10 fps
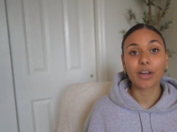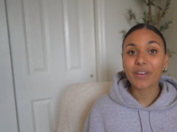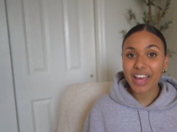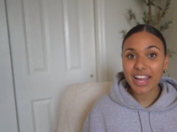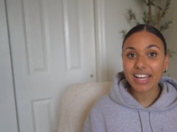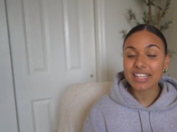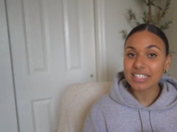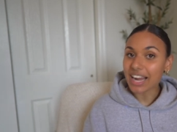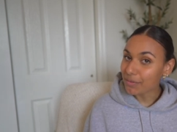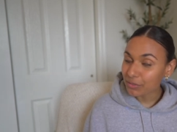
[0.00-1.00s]
okay, it's
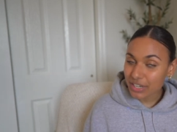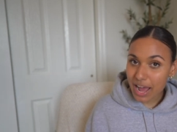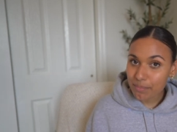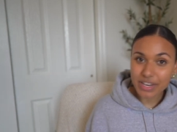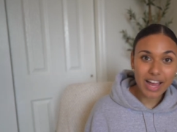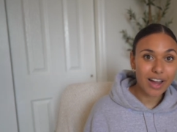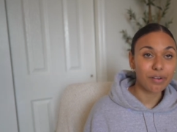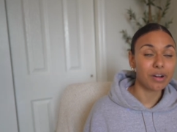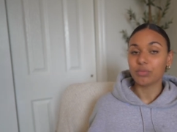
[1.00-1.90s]
time for nap now.